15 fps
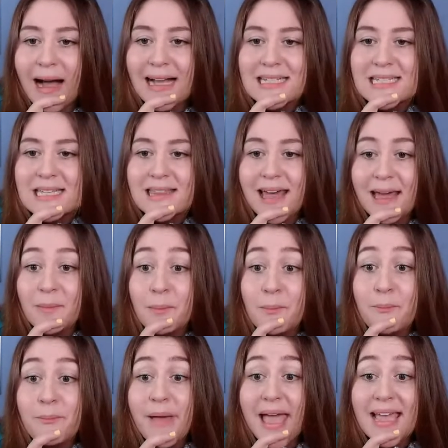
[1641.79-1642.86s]
I see that
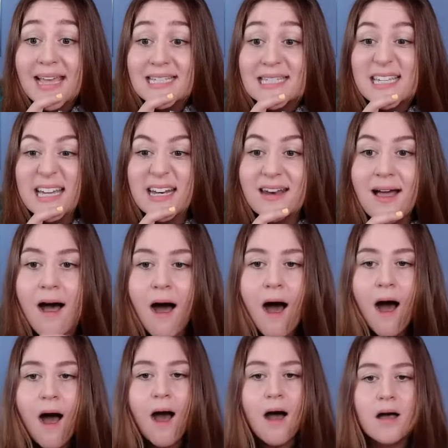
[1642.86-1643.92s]
Mason
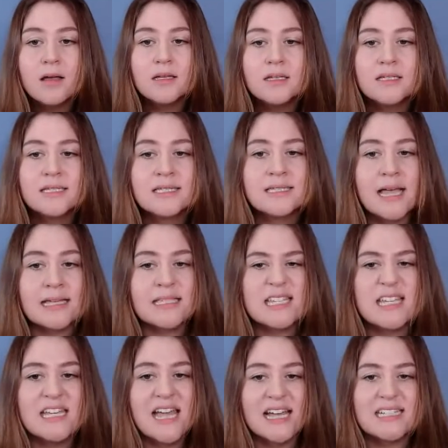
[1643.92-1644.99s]
says
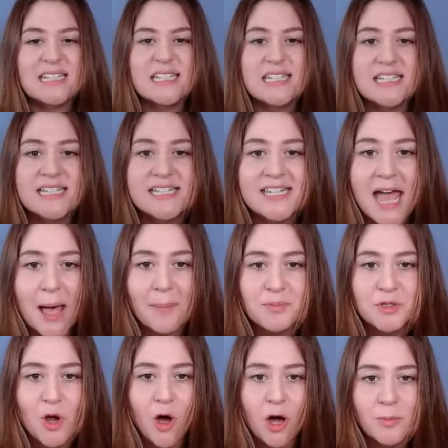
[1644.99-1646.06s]
he has
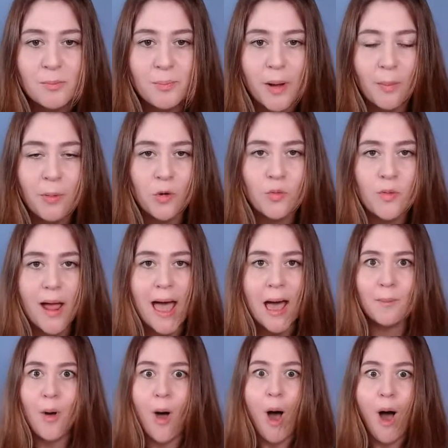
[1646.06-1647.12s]
stepped on
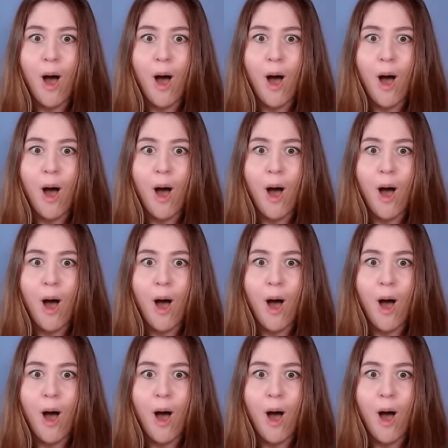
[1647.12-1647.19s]
Bubblewrap.